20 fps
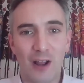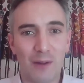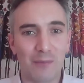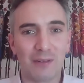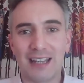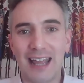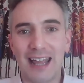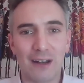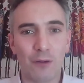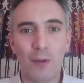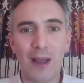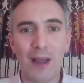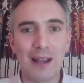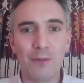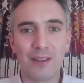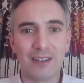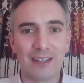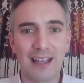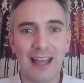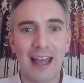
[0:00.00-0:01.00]
get away
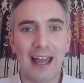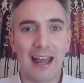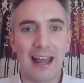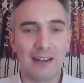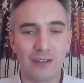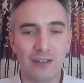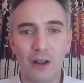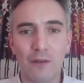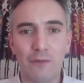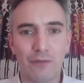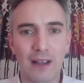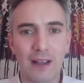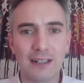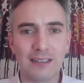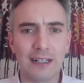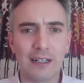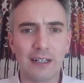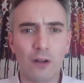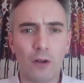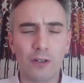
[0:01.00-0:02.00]
with it and don't face
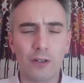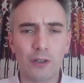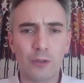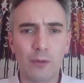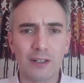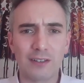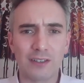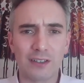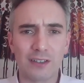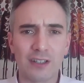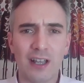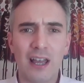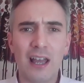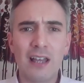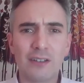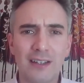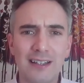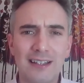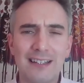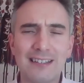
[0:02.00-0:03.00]
any consequences.
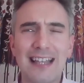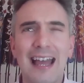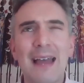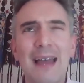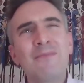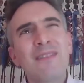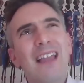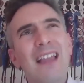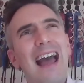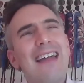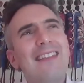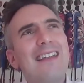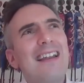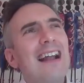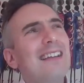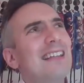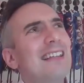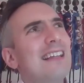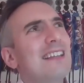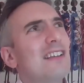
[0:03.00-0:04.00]
So there's that. And then
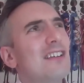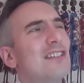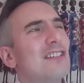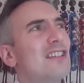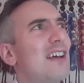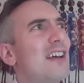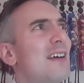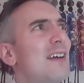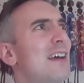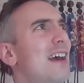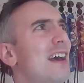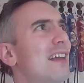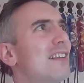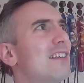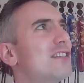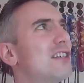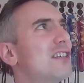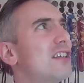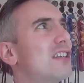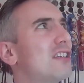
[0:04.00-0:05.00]
I think there's a
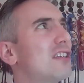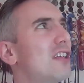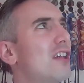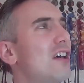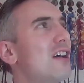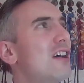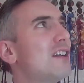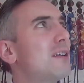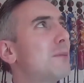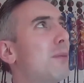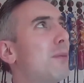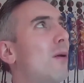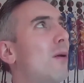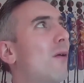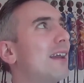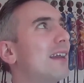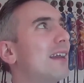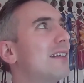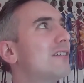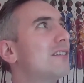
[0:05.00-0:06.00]
third
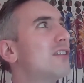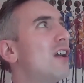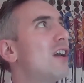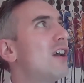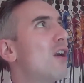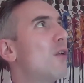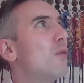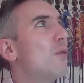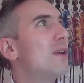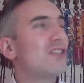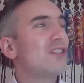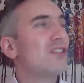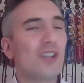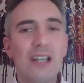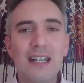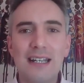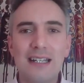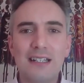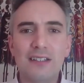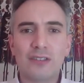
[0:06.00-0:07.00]
point, which
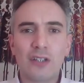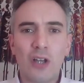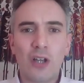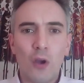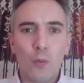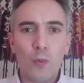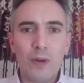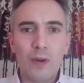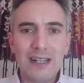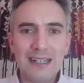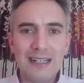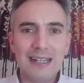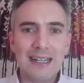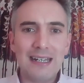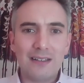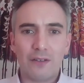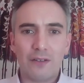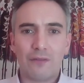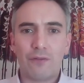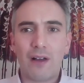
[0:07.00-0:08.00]
is we
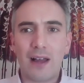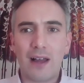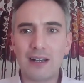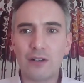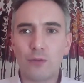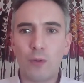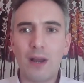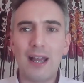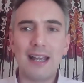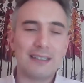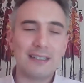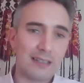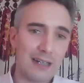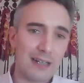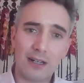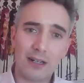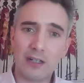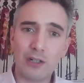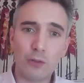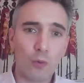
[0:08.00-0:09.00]
need to find ways, and I
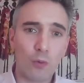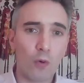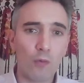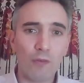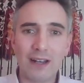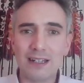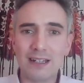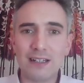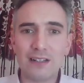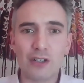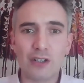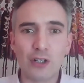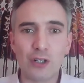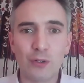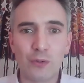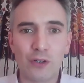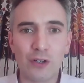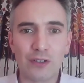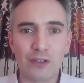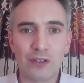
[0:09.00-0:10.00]
know you already
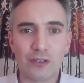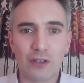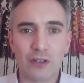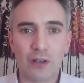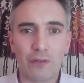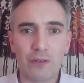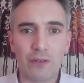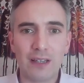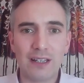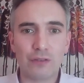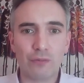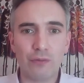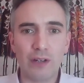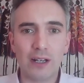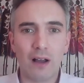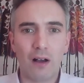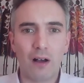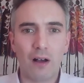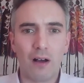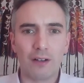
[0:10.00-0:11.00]
do good stuff in this
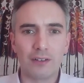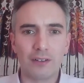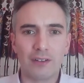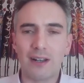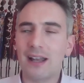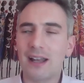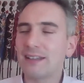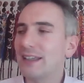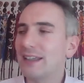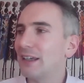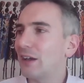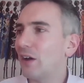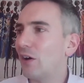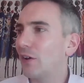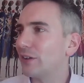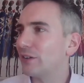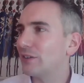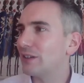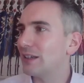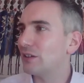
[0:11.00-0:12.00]
regard, and I think
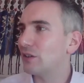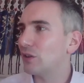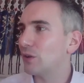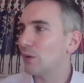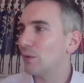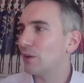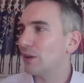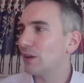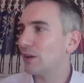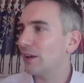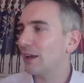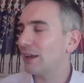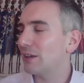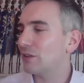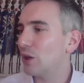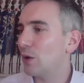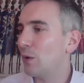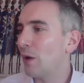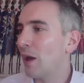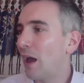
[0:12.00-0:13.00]
others need
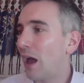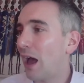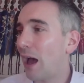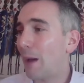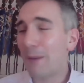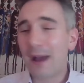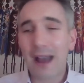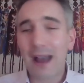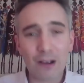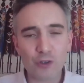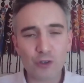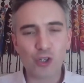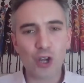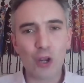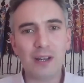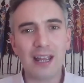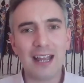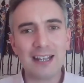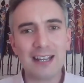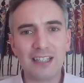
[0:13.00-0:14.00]
to about
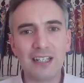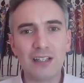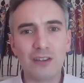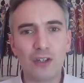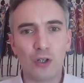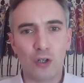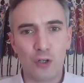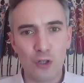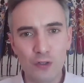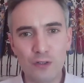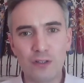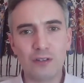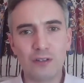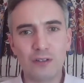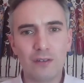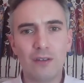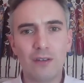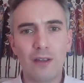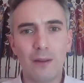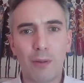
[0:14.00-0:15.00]
showcasing the good
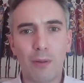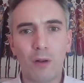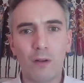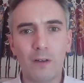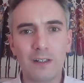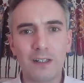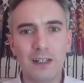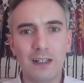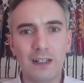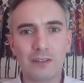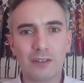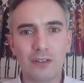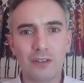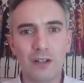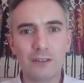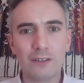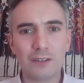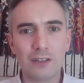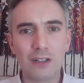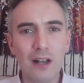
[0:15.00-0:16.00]
that politics
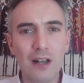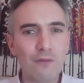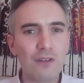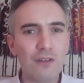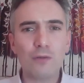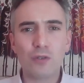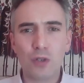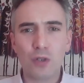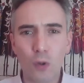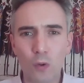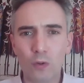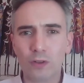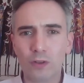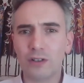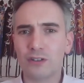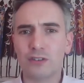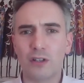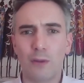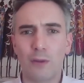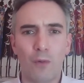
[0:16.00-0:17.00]
does. If you talk
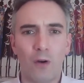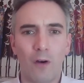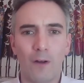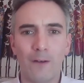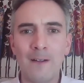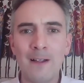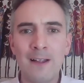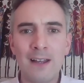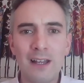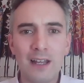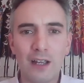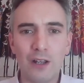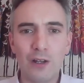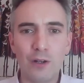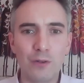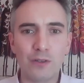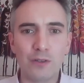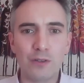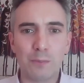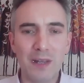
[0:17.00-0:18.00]
to someone
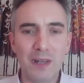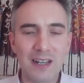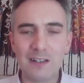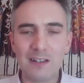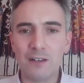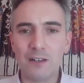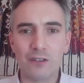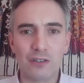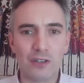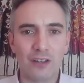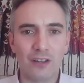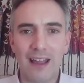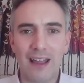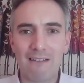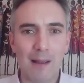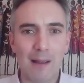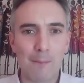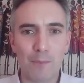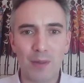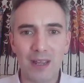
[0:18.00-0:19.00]
who's been to their
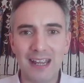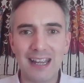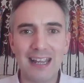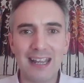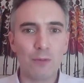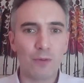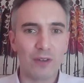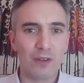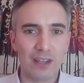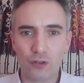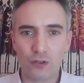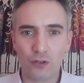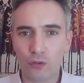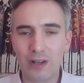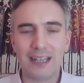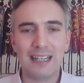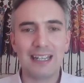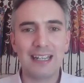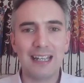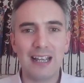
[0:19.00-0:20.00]
MP with a
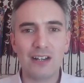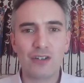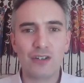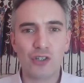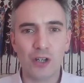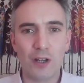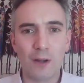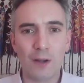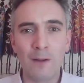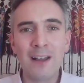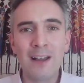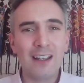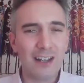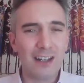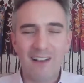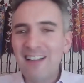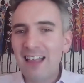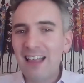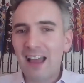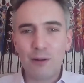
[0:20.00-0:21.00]
tricky issue,
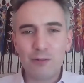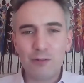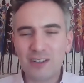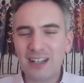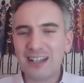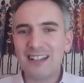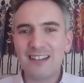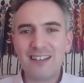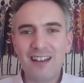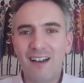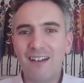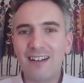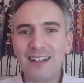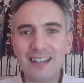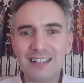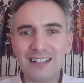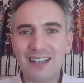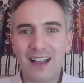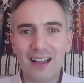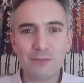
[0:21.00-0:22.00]
I would say
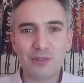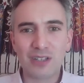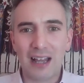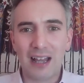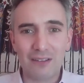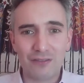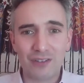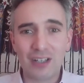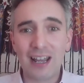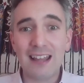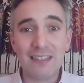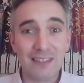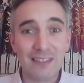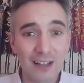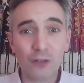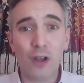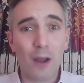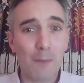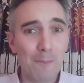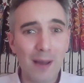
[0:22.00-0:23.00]
9 times out of 10
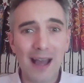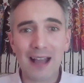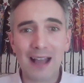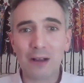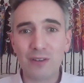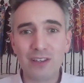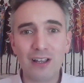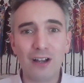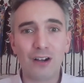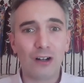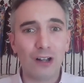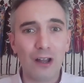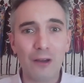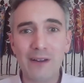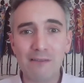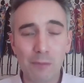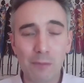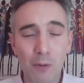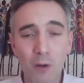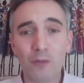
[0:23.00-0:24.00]
they'll come back with a
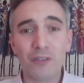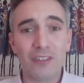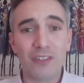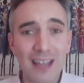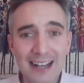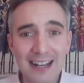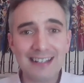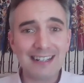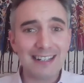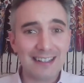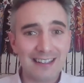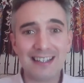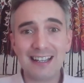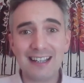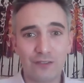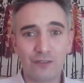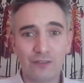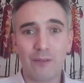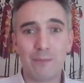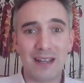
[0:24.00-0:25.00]
glowing report. They did
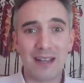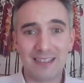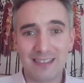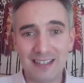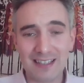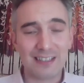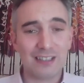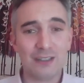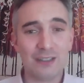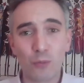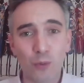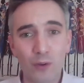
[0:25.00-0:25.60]
this for me. This is